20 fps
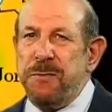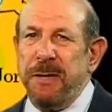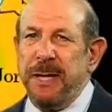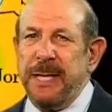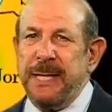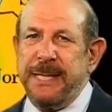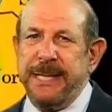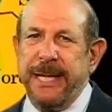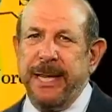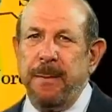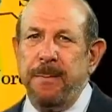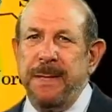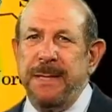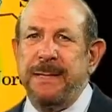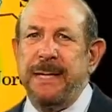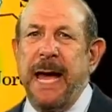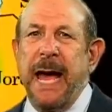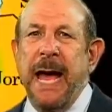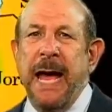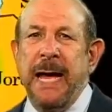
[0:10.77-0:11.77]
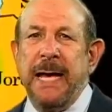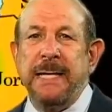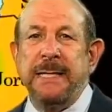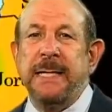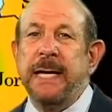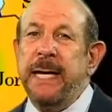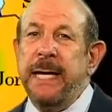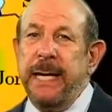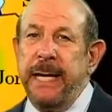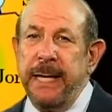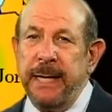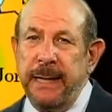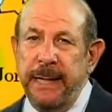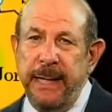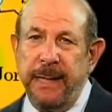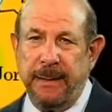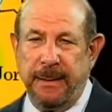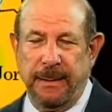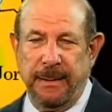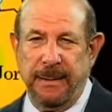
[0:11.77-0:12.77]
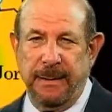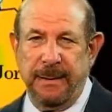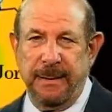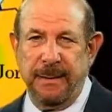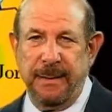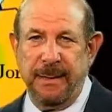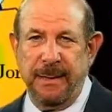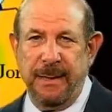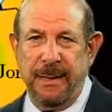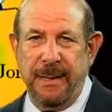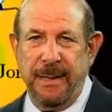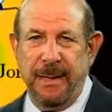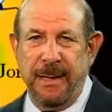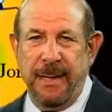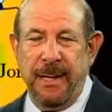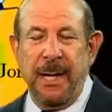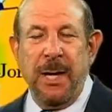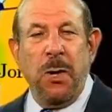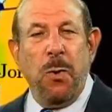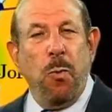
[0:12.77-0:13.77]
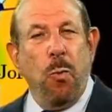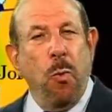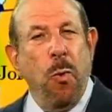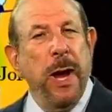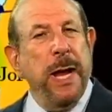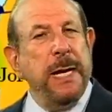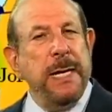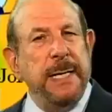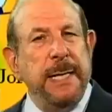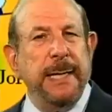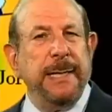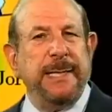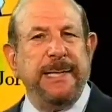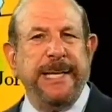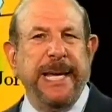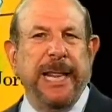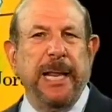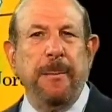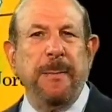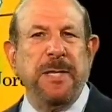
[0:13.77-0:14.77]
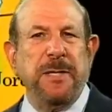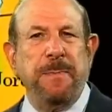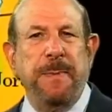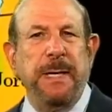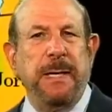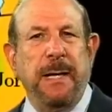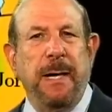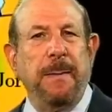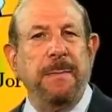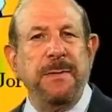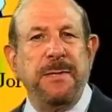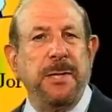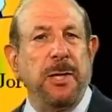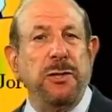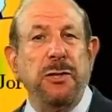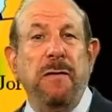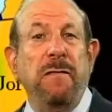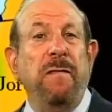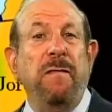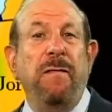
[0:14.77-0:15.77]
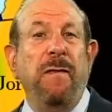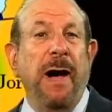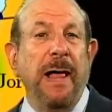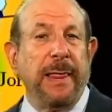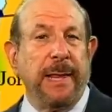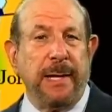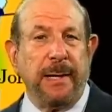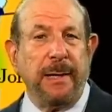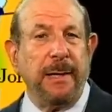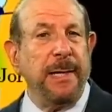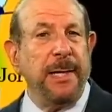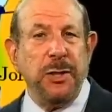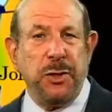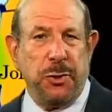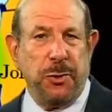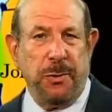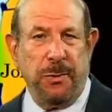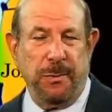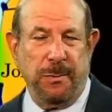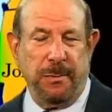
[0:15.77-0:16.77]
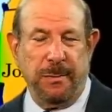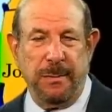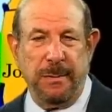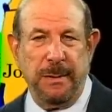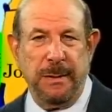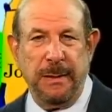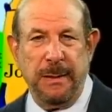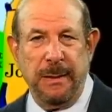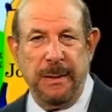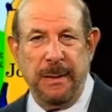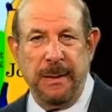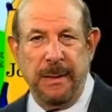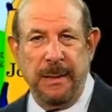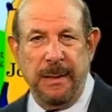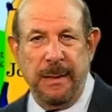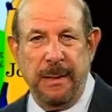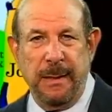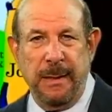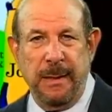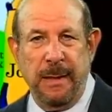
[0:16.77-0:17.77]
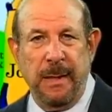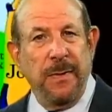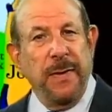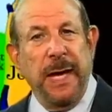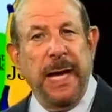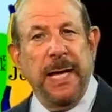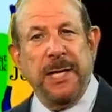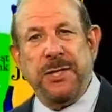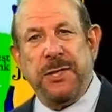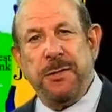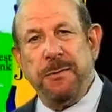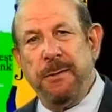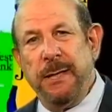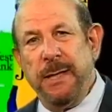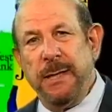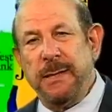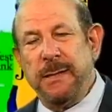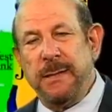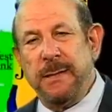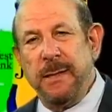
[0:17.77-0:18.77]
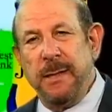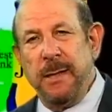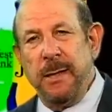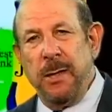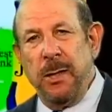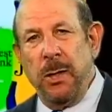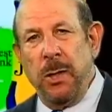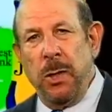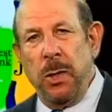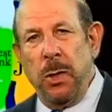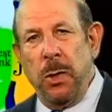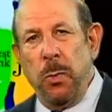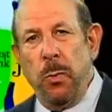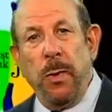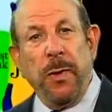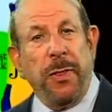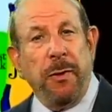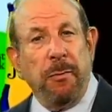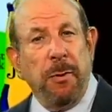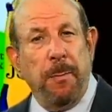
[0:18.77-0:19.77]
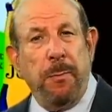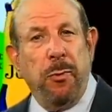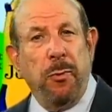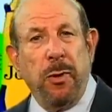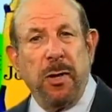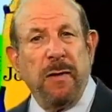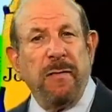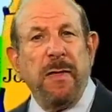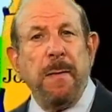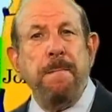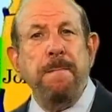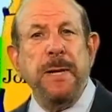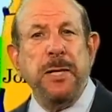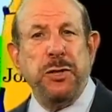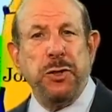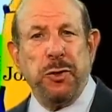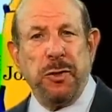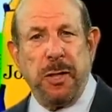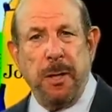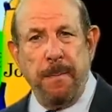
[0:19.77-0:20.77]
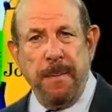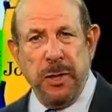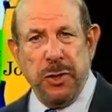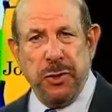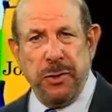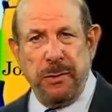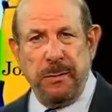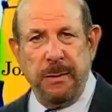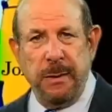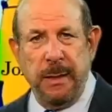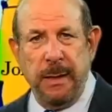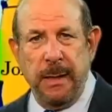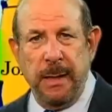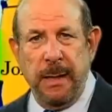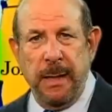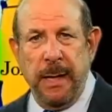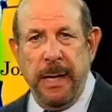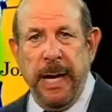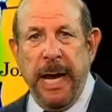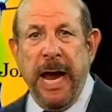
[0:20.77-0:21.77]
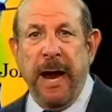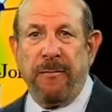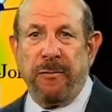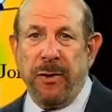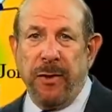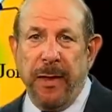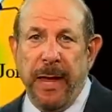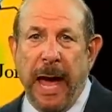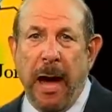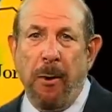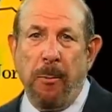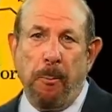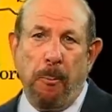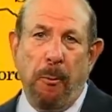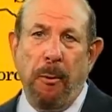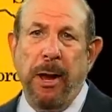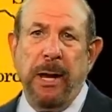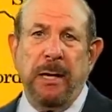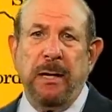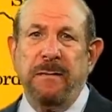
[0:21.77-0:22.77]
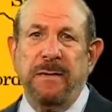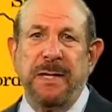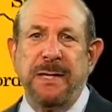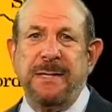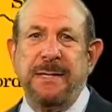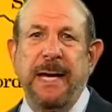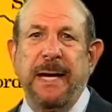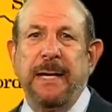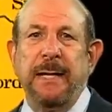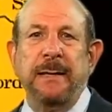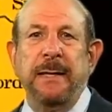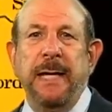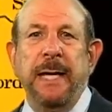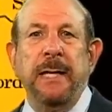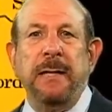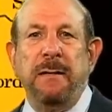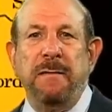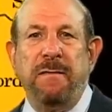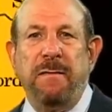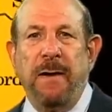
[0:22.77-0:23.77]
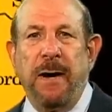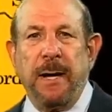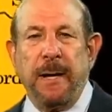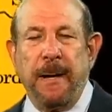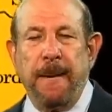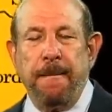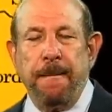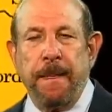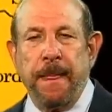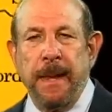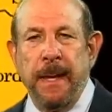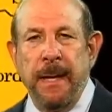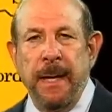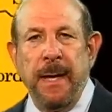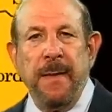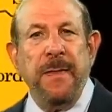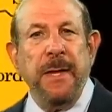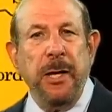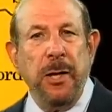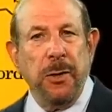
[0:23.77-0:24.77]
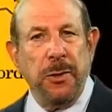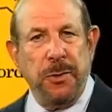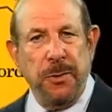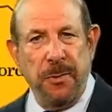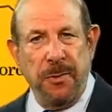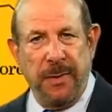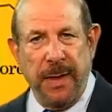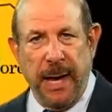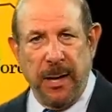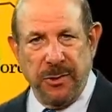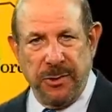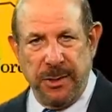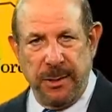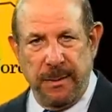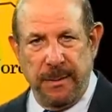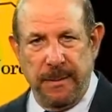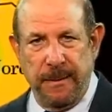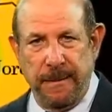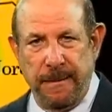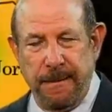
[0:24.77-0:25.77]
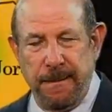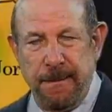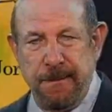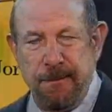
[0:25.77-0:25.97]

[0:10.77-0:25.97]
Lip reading: Israeli settlements as illegal, when did settlements become such a volatile issue? The answer is with the report of the Mitchell Commission after the outbreak of the Second Intifada in the year 2000.